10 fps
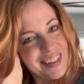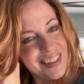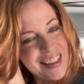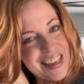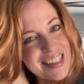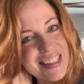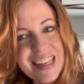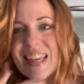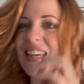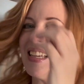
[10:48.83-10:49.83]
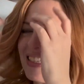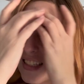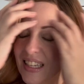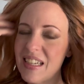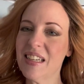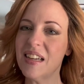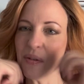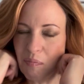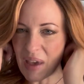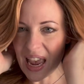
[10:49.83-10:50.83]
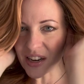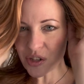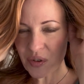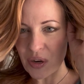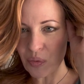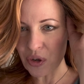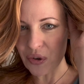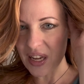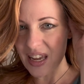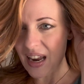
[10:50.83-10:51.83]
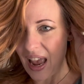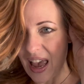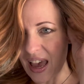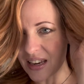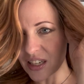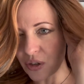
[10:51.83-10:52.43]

This is Mandarin rooted, and you